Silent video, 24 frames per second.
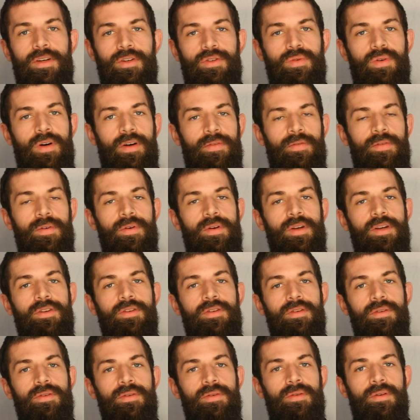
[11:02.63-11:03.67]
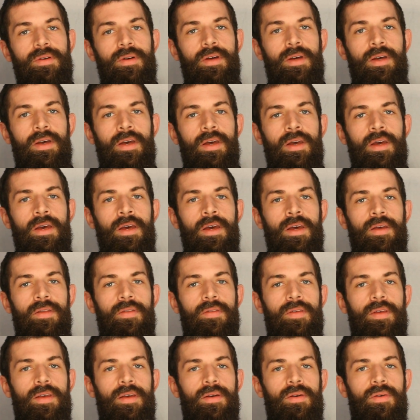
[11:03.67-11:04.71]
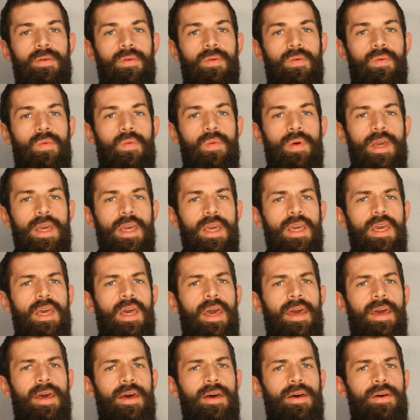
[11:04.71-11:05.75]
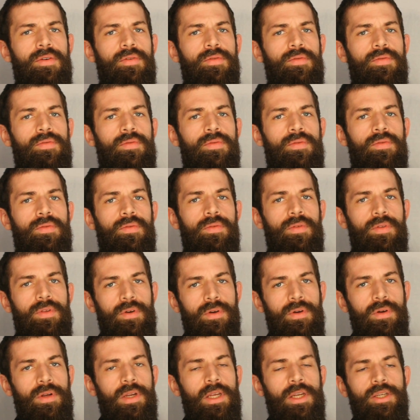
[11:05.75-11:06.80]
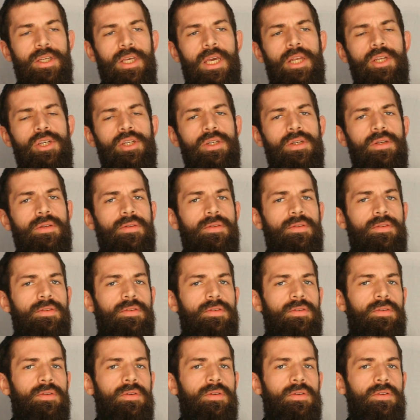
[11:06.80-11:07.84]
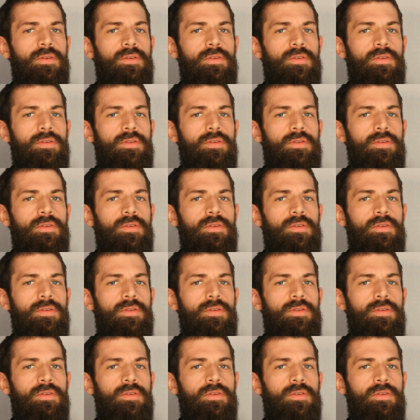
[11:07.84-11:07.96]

and 12:32, that we have the good intentions.